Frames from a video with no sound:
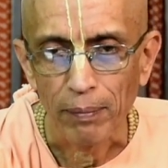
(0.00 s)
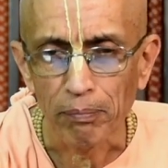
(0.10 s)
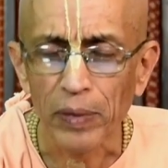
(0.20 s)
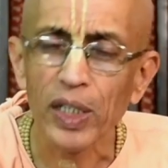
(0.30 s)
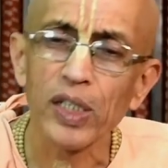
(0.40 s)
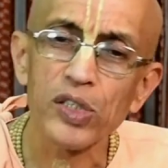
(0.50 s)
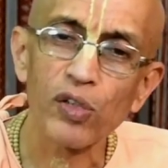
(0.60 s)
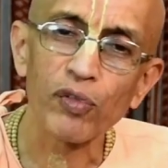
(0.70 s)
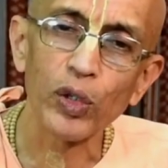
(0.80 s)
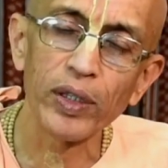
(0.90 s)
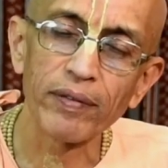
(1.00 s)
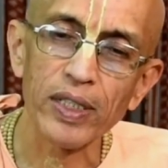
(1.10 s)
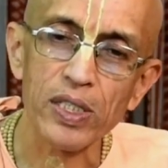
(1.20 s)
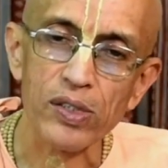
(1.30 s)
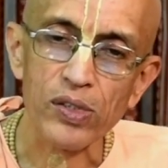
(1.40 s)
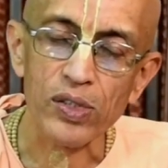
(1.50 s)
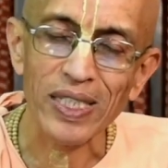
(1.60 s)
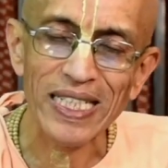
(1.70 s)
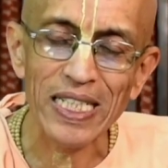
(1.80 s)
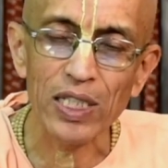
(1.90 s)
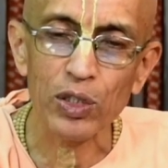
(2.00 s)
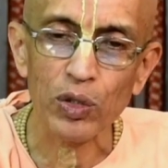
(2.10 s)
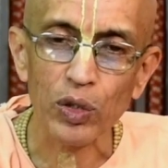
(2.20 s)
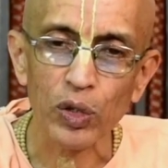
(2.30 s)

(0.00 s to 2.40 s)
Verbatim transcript: millions of universes, each